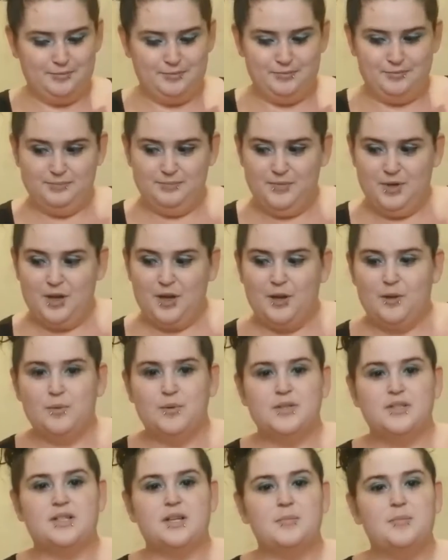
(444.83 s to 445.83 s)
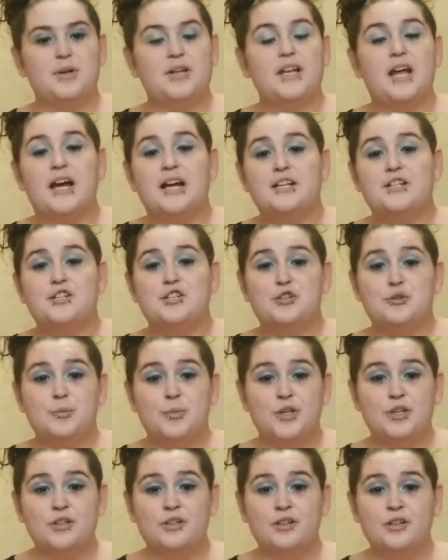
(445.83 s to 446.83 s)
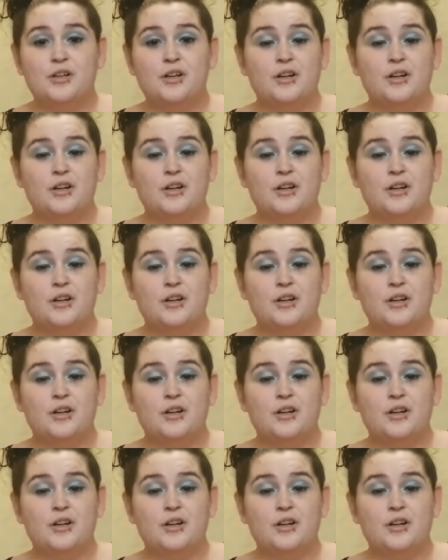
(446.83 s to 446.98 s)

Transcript: it was a benign tumor,